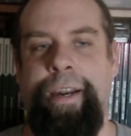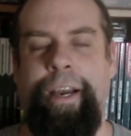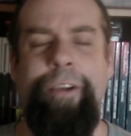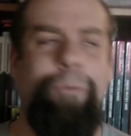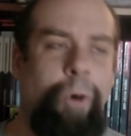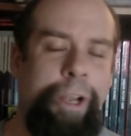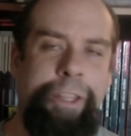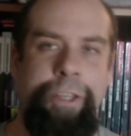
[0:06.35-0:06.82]

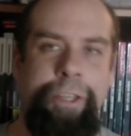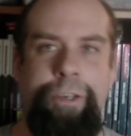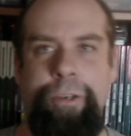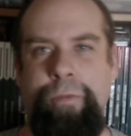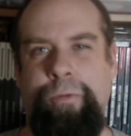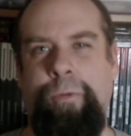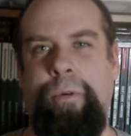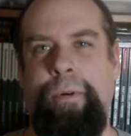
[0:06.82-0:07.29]
I've wanted to
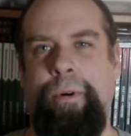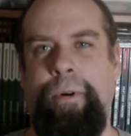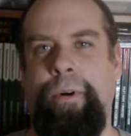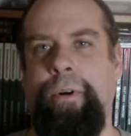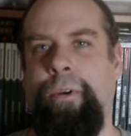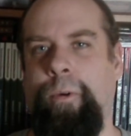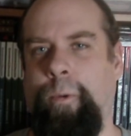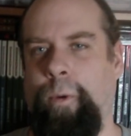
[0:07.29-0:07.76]
do for
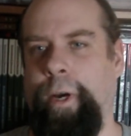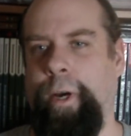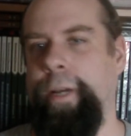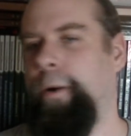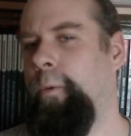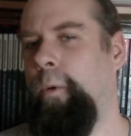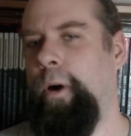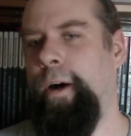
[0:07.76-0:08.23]
quite
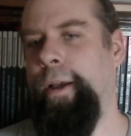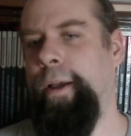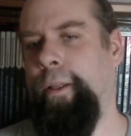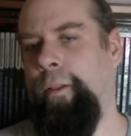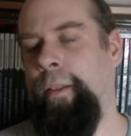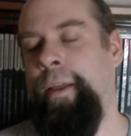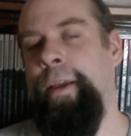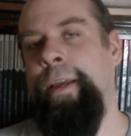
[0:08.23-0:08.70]
a
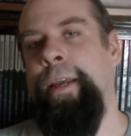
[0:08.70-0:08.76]
while.